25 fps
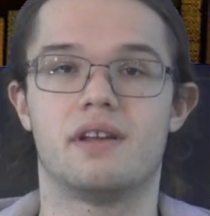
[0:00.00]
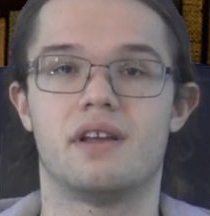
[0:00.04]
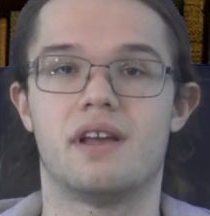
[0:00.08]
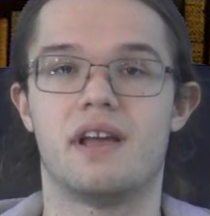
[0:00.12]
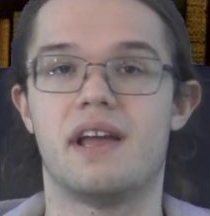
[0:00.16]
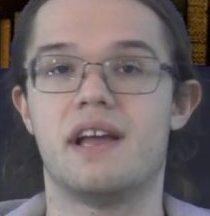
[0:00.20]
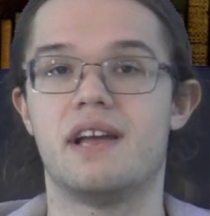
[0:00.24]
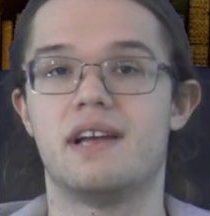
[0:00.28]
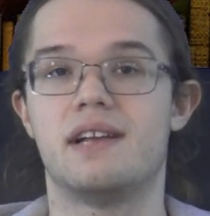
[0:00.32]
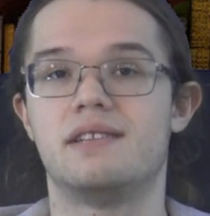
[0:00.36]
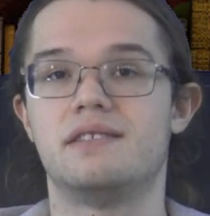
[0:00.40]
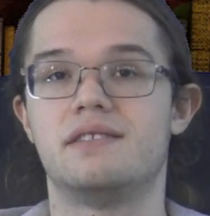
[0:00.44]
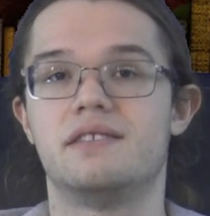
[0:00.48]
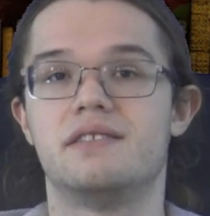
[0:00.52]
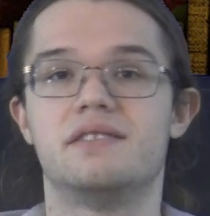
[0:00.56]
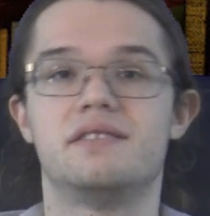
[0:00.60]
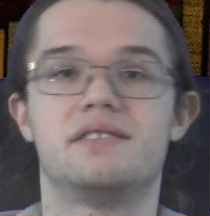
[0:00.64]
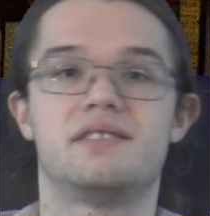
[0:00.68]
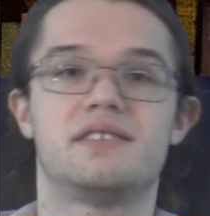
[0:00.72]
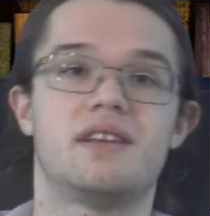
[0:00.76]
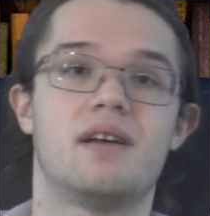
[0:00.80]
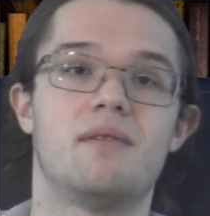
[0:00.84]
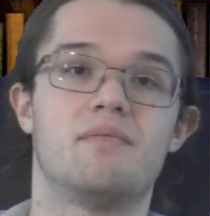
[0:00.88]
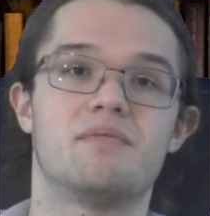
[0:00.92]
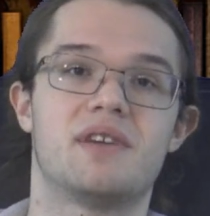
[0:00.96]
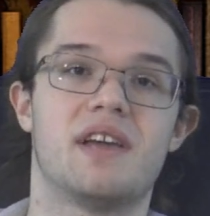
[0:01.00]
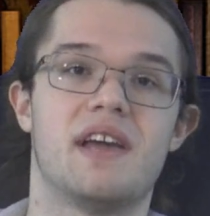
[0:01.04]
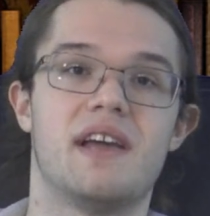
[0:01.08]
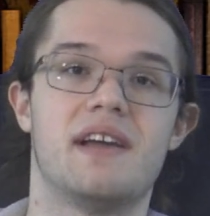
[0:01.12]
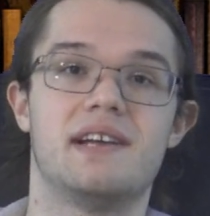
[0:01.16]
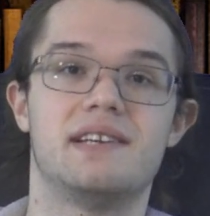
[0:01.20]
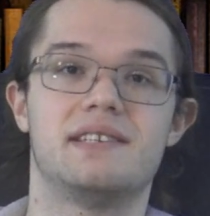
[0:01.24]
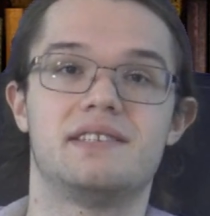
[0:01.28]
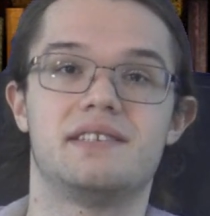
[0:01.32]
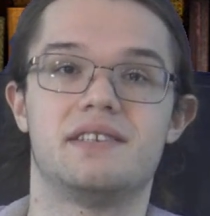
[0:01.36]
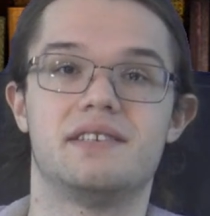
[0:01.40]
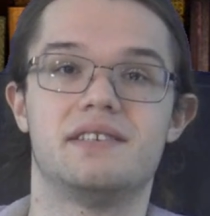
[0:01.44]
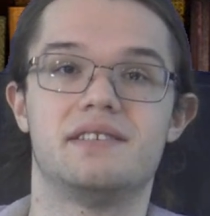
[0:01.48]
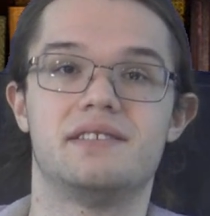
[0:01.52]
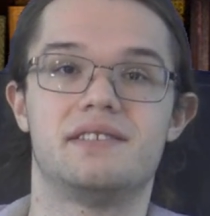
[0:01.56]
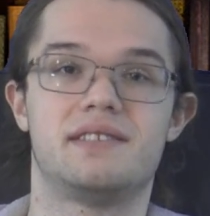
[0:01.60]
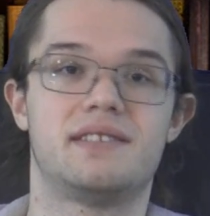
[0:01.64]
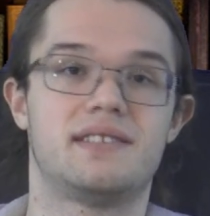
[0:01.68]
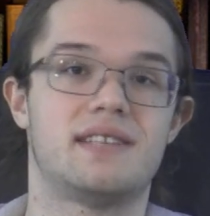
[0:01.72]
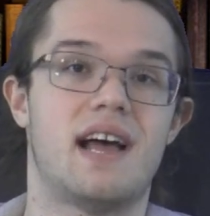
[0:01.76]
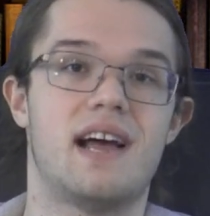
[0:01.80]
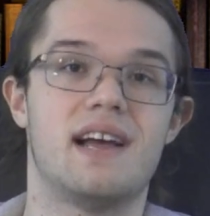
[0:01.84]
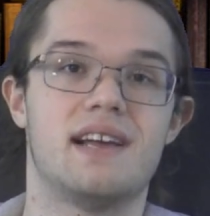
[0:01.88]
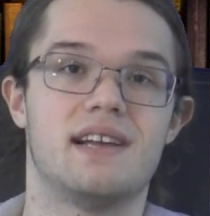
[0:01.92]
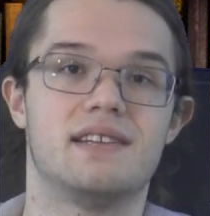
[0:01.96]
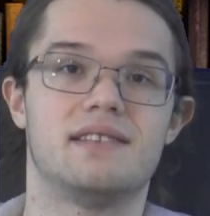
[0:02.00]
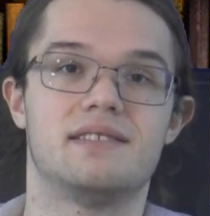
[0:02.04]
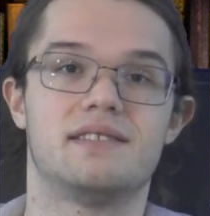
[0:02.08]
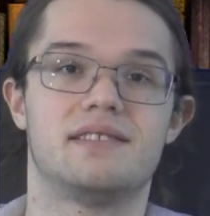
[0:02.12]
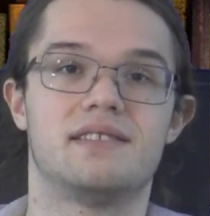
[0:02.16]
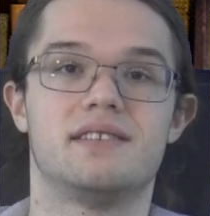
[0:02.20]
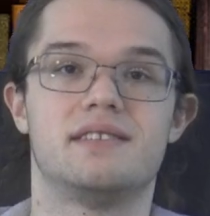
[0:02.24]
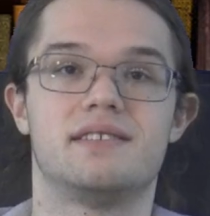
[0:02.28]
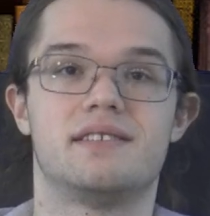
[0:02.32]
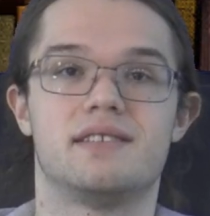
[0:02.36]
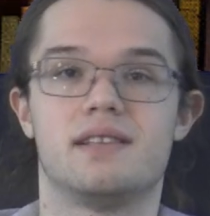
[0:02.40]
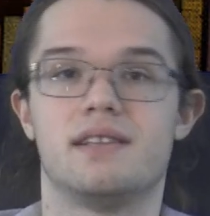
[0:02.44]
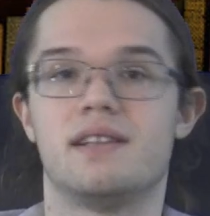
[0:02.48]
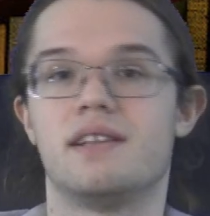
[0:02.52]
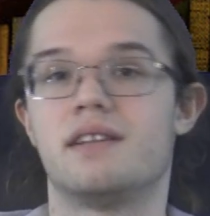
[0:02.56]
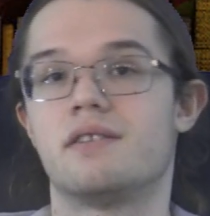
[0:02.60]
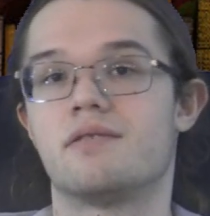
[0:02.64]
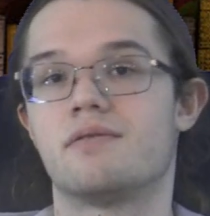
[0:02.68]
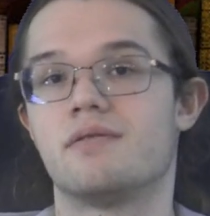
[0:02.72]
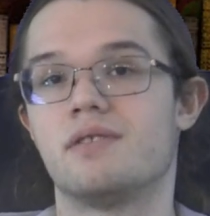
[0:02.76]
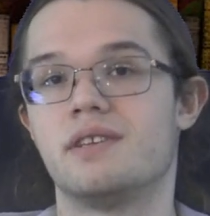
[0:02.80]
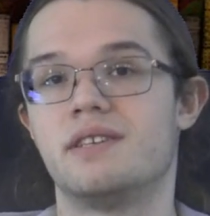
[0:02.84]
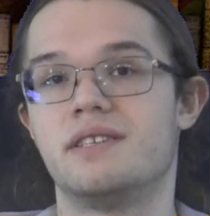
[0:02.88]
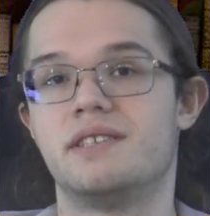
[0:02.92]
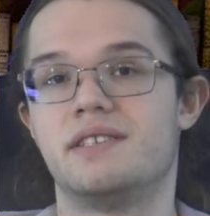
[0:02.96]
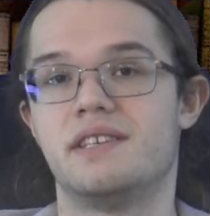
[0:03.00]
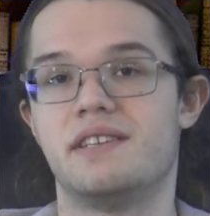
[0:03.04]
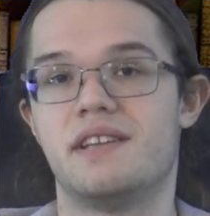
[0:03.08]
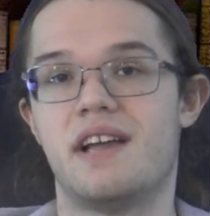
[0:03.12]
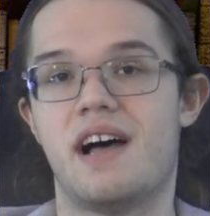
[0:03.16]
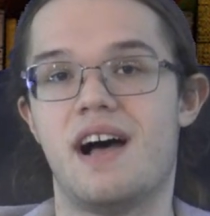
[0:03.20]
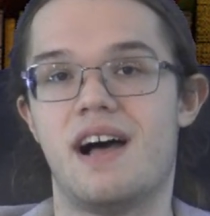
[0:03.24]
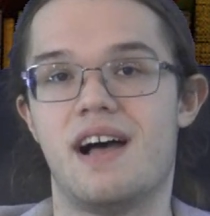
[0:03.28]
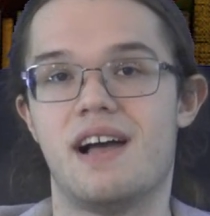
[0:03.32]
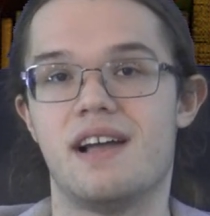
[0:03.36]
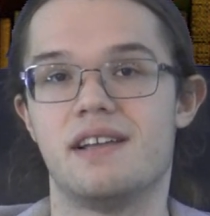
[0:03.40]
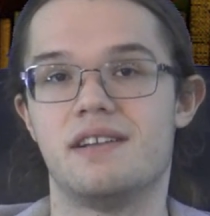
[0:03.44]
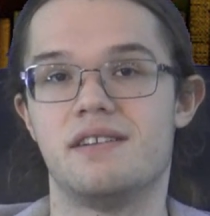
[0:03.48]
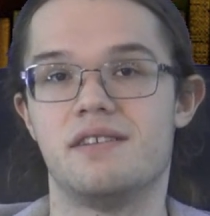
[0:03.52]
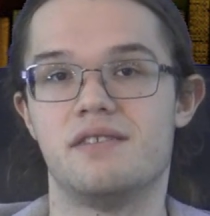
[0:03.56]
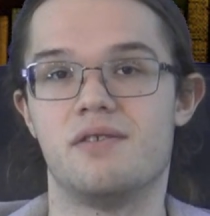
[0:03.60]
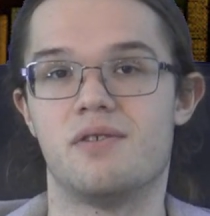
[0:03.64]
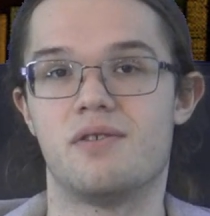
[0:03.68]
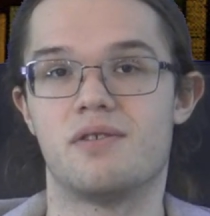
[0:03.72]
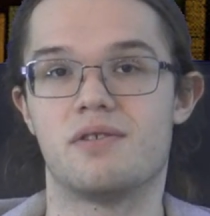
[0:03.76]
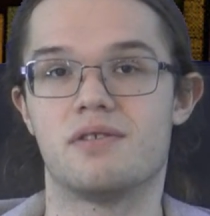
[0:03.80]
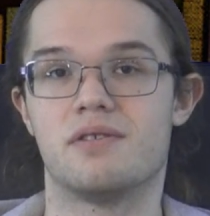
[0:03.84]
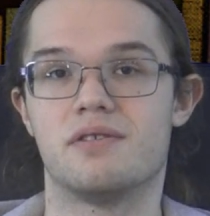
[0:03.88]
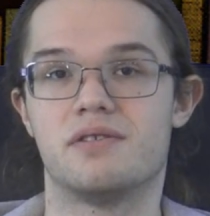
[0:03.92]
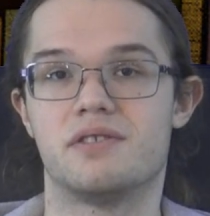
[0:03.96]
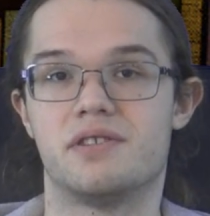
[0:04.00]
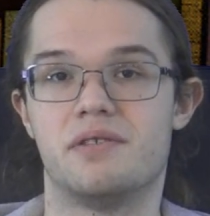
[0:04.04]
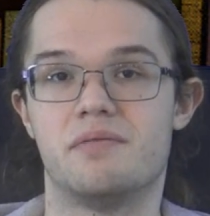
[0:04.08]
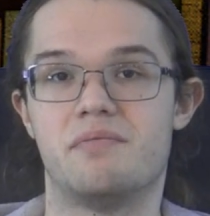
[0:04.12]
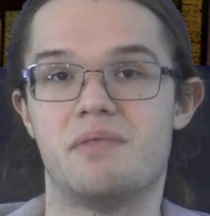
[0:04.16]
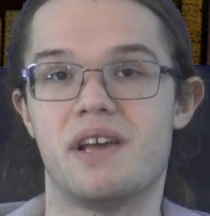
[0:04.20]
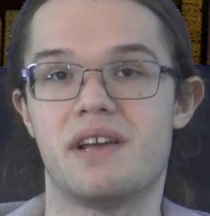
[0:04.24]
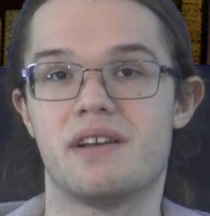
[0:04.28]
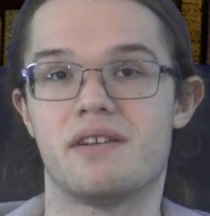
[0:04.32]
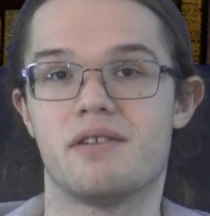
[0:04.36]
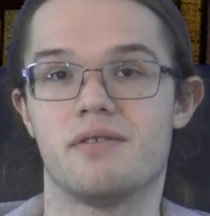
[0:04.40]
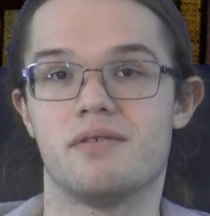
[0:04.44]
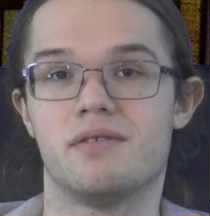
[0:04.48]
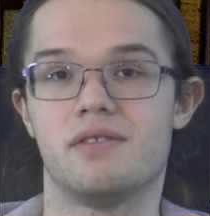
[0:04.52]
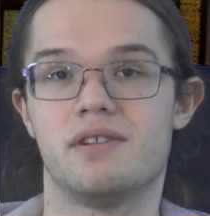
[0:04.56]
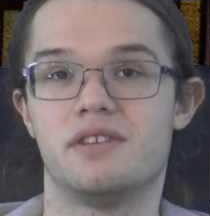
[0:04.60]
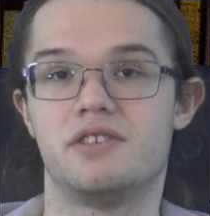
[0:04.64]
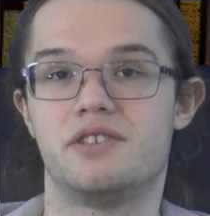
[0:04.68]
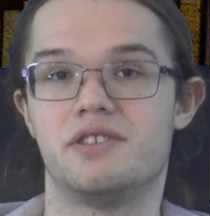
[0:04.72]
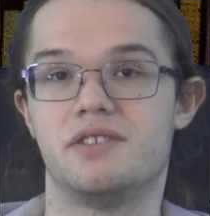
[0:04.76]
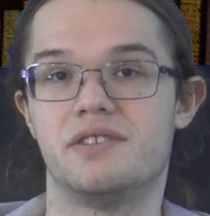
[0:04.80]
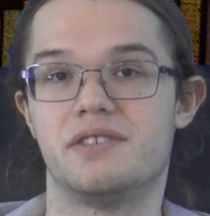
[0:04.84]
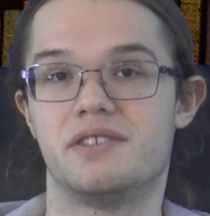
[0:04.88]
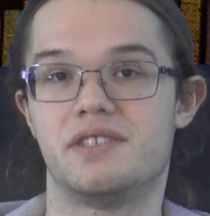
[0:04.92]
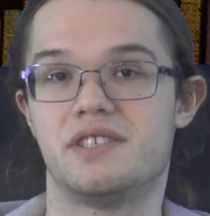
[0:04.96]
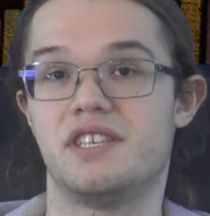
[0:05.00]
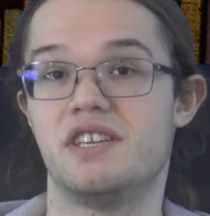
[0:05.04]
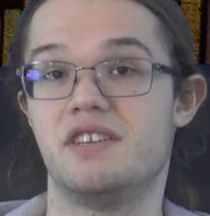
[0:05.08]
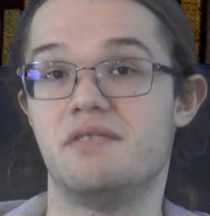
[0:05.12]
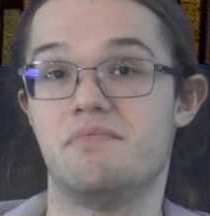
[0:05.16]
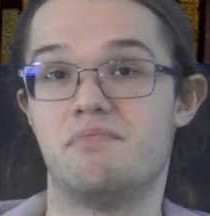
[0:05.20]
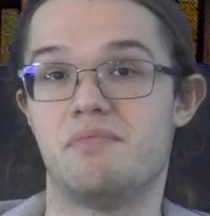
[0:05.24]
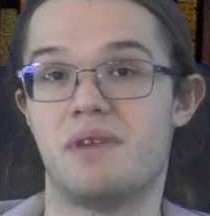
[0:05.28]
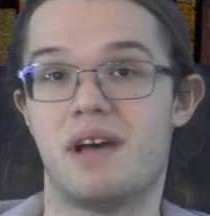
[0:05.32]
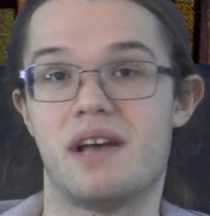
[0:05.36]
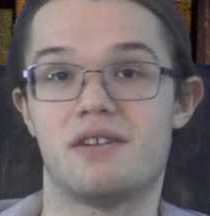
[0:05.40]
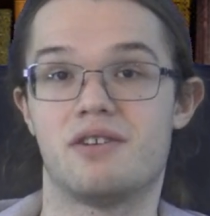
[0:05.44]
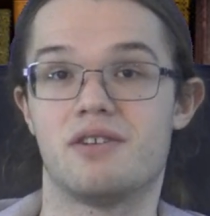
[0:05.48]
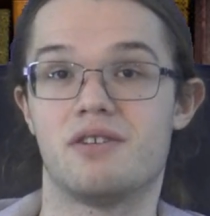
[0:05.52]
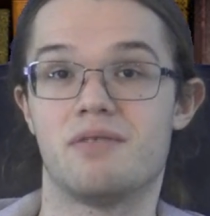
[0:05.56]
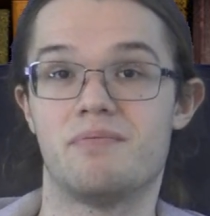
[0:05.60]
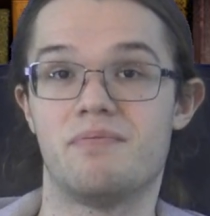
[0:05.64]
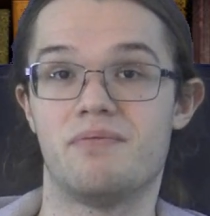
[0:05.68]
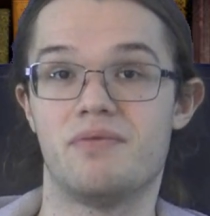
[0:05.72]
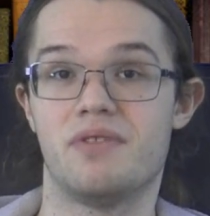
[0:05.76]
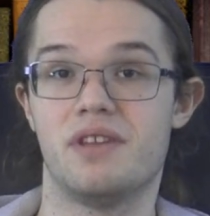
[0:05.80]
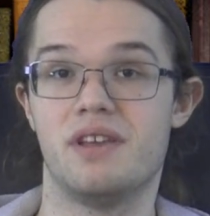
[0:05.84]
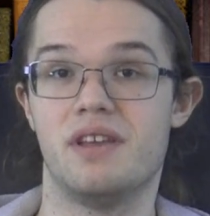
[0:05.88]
And in some cases, science is literally denied in order to make a religion seem better.